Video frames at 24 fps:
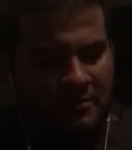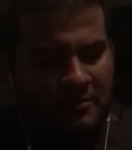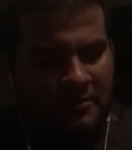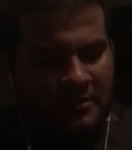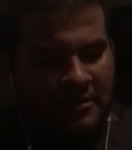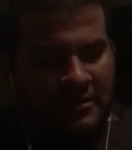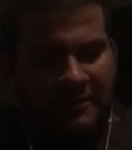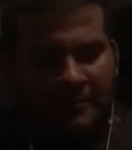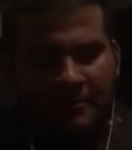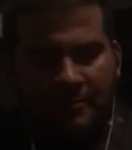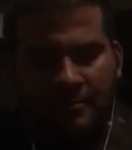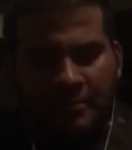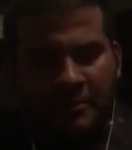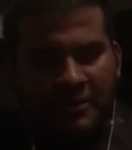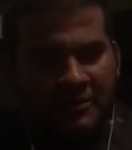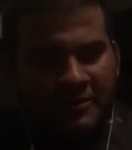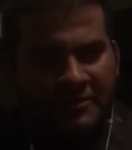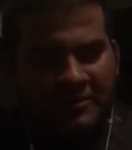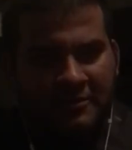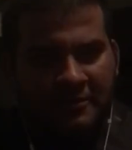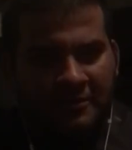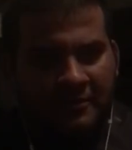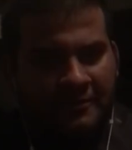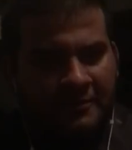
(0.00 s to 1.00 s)
giving
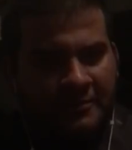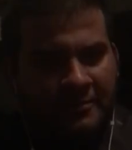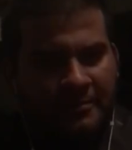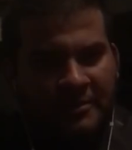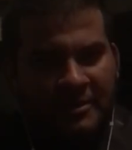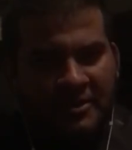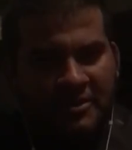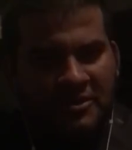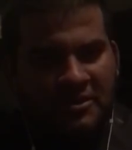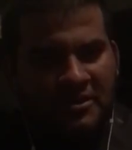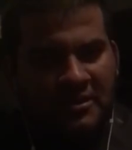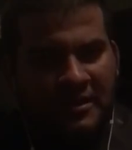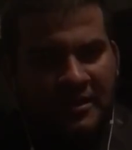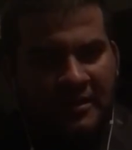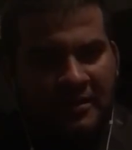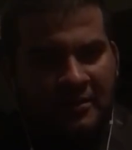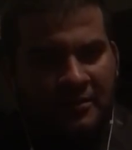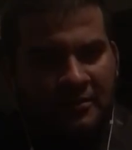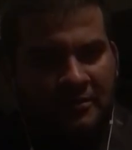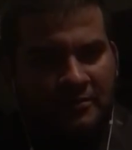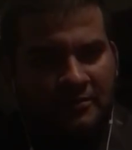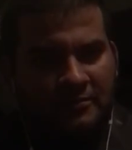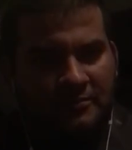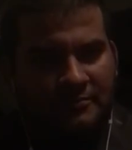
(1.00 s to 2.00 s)
personal information
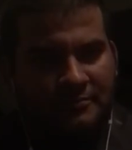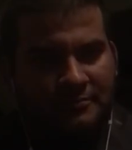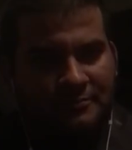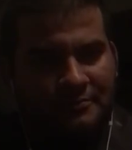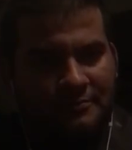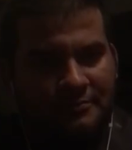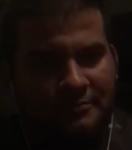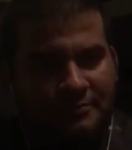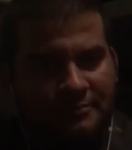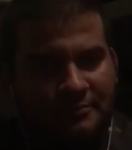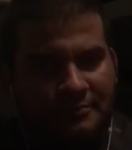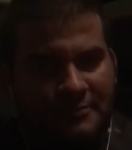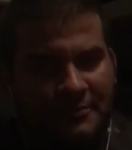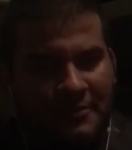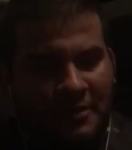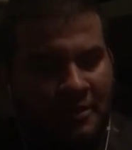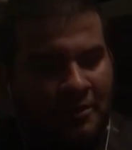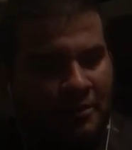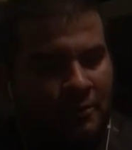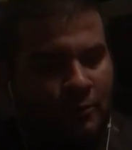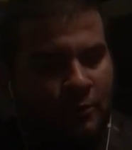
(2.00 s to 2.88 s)
out on the